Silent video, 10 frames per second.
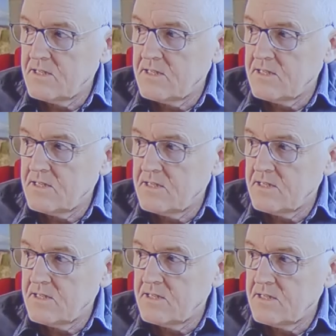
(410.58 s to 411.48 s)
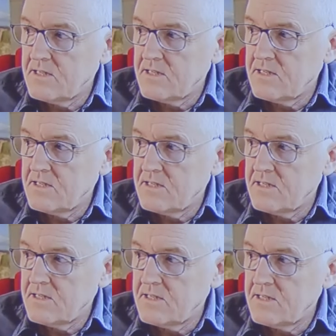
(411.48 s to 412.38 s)

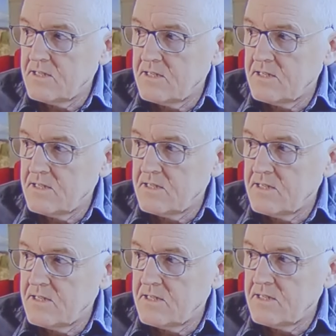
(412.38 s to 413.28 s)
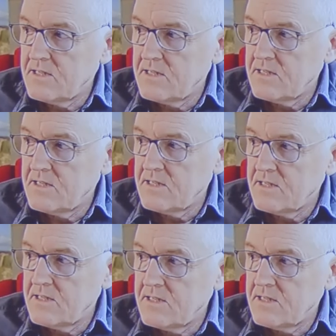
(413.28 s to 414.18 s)

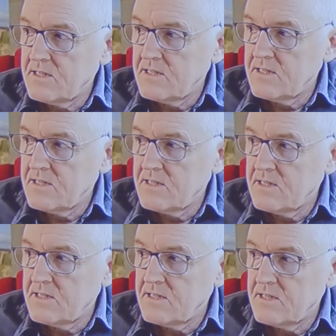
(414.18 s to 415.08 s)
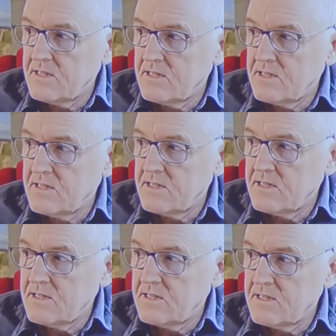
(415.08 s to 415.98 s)

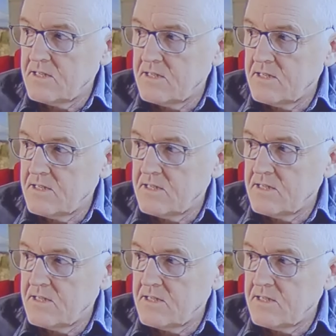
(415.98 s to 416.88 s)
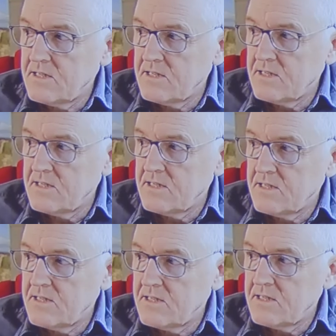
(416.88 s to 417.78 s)

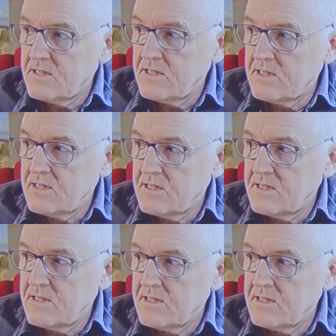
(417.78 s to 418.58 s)
This person isn't speaking.